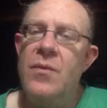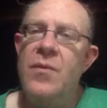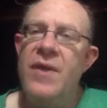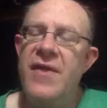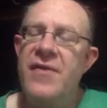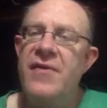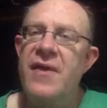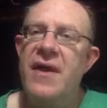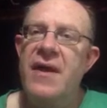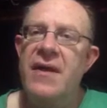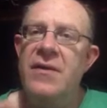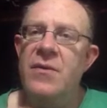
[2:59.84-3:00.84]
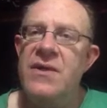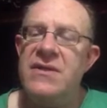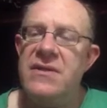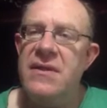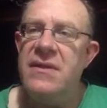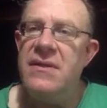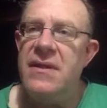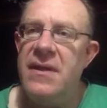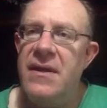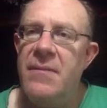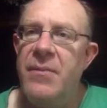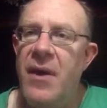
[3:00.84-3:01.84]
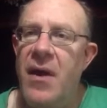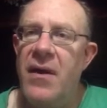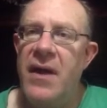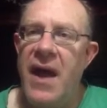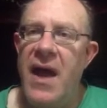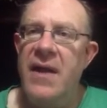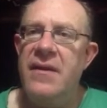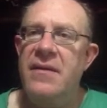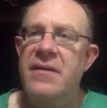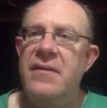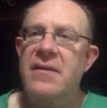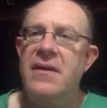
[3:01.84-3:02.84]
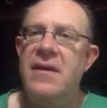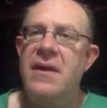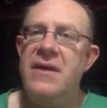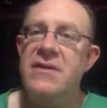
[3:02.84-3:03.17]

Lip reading: with the Western Bloc and the